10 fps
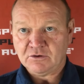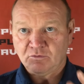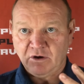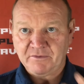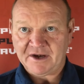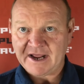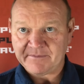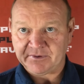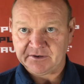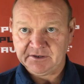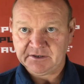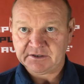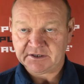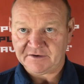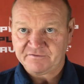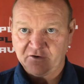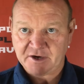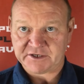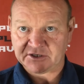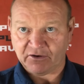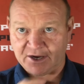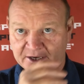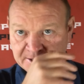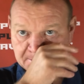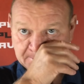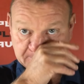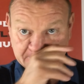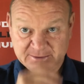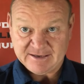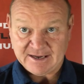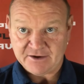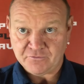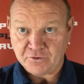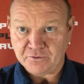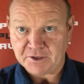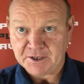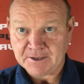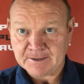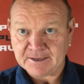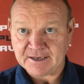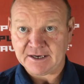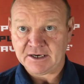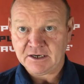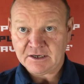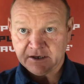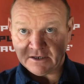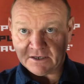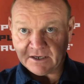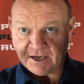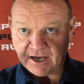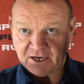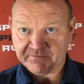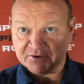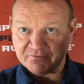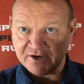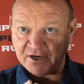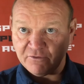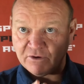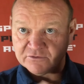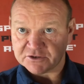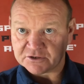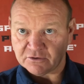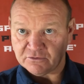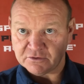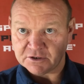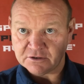what would happen if fighters like Dan Rooney, yeah, had been really well schooled,